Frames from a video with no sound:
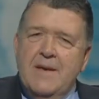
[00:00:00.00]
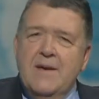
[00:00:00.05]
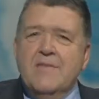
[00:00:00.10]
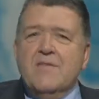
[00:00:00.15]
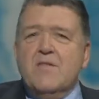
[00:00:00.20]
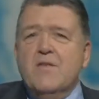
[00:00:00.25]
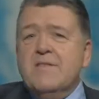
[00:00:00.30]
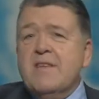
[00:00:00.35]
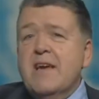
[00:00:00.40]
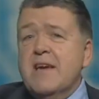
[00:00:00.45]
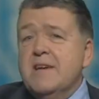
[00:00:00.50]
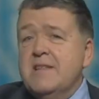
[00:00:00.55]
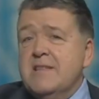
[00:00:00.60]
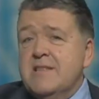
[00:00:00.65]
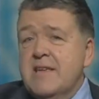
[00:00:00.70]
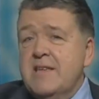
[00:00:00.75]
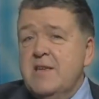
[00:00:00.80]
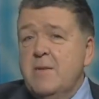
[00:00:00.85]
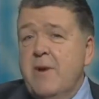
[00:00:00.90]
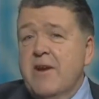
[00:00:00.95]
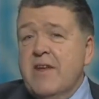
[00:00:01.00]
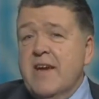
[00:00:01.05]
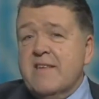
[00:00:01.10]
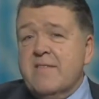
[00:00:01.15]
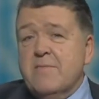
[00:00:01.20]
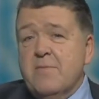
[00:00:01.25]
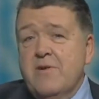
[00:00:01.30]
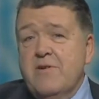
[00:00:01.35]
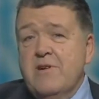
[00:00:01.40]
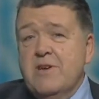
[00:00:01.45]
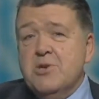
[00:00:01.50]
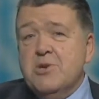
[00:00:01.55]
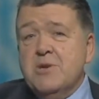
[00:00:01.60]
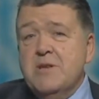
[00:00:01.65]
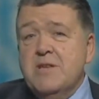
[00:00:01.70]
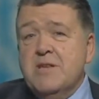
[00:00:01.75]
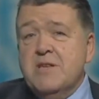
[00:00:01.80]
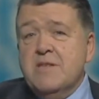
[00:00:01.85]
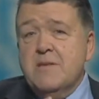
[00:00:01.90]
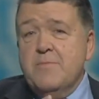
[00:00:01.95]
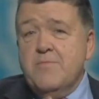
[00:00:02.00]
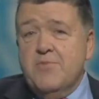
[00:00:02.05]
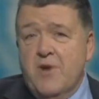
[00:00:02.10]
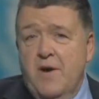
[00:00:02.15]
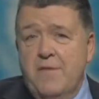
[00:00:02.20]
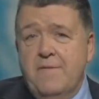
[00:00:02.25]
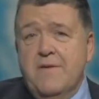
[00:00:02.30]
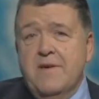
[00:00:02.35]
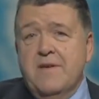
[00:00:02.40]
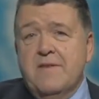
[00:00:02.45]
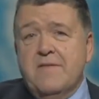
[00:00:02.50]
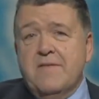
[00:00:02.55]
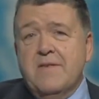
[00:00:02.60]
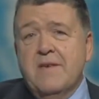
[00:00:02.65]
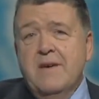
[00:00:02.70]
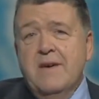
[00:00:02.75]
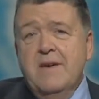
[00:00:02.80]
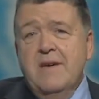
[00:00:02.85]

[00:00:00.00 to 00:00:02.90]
So as I continue my exploration into the prophets,